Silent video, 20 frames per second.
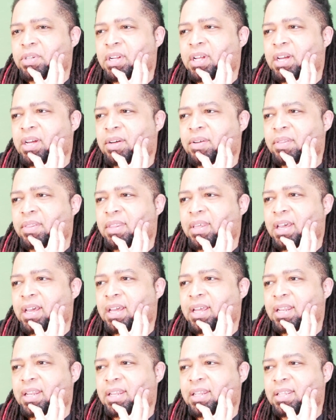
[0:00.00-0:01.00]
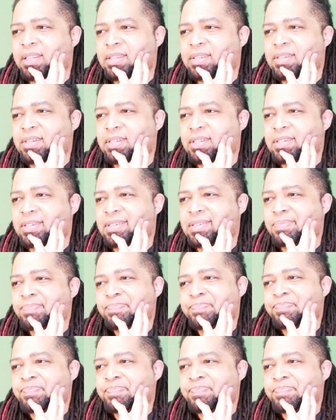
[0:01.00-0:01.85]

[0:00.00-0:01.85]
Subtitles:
now that it's just